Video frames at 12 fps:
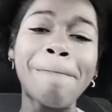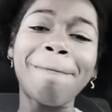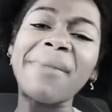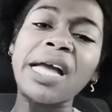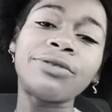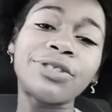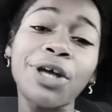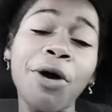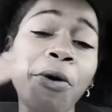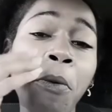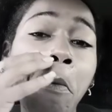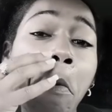
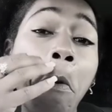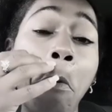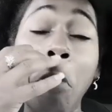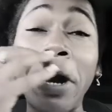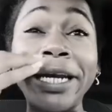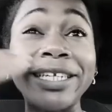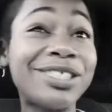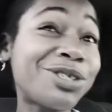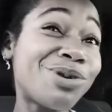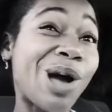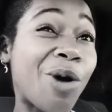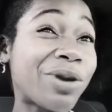So, one and
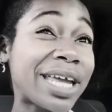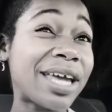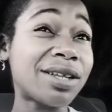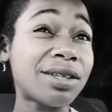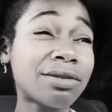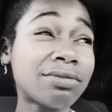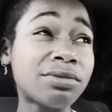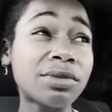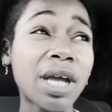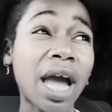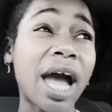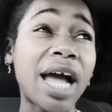two go together.
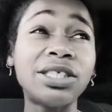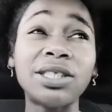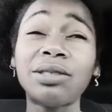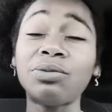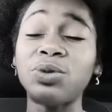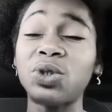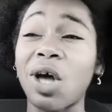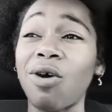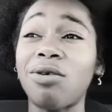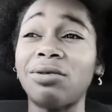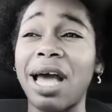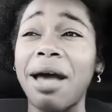I just was
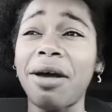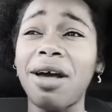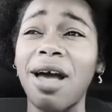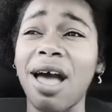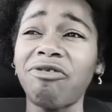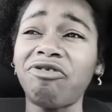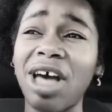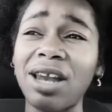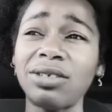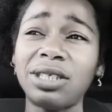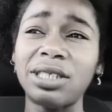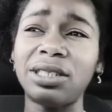on, I follow
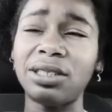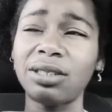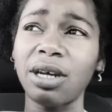this